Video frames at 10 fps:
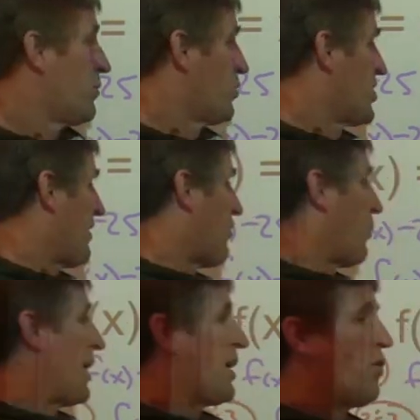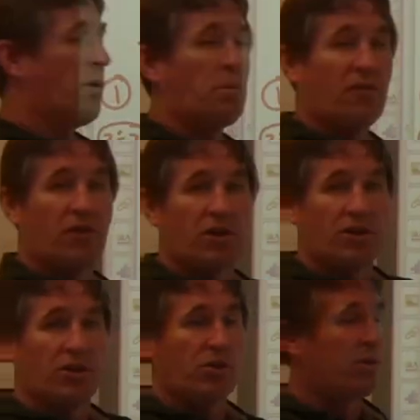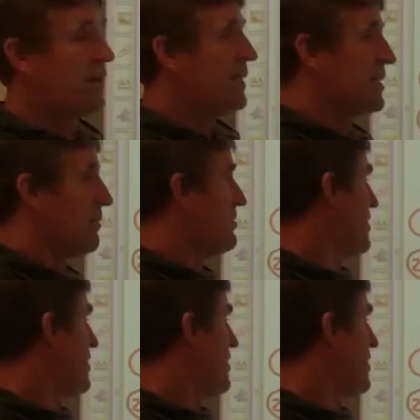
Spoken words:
whichever way you would prefer to do is up